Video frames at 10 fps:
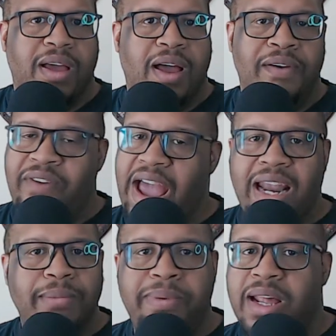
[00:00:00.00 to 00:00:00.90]

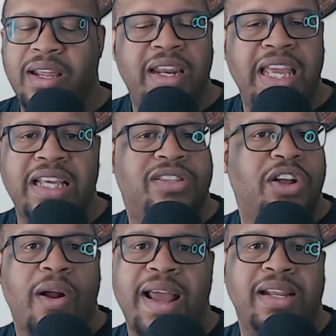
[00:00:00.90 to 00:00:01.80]
Availability is
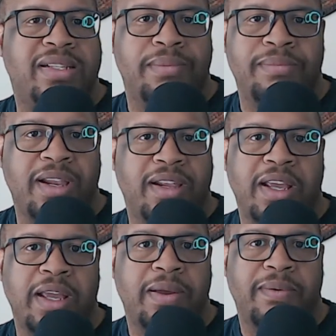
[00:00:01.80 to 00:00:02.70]
the greatest
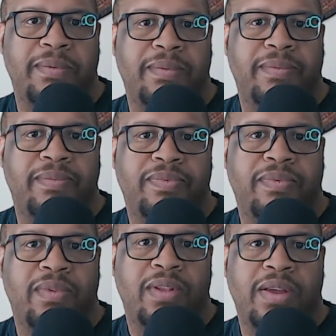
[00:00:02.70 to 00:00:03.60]
ability.
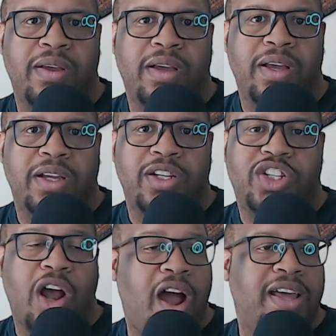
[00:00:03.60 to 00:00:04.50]

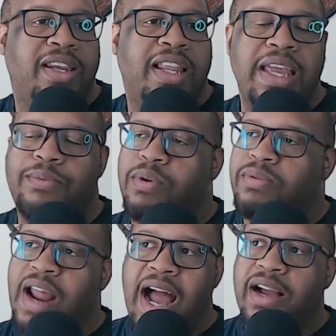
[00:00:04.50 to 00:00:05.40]
Sean Lee will
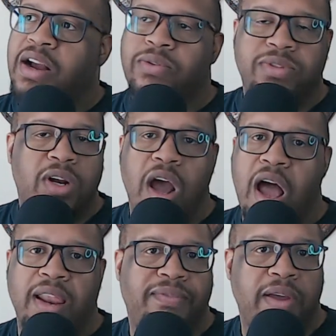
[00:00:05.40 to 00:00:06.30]
not go to the
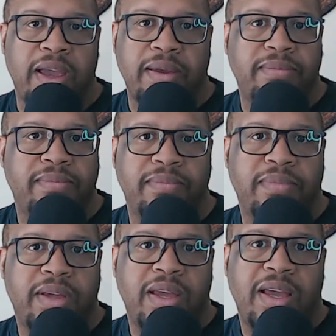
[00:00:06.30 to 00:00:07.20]
Hall of Fame.
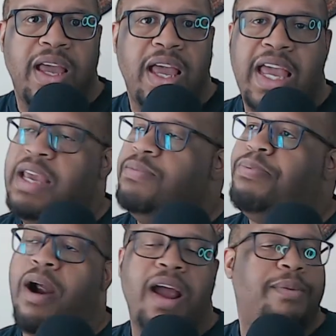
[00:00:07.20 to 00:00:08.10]
He
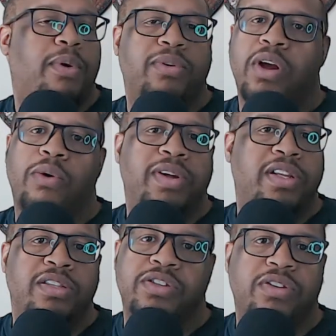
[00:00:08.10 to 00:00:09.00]
probably won't go
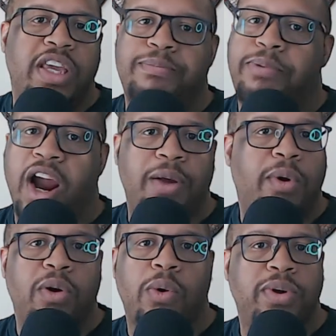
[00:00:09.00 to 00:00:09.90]
into
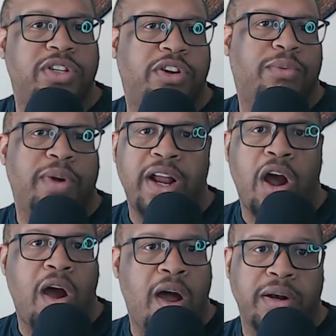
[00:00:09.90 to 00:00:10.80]
the Ring
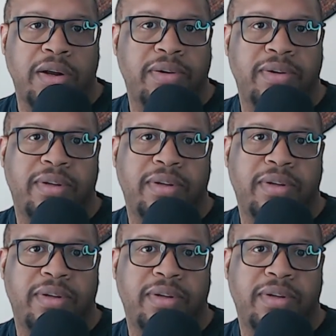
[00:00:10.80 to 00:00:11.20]
of Honor.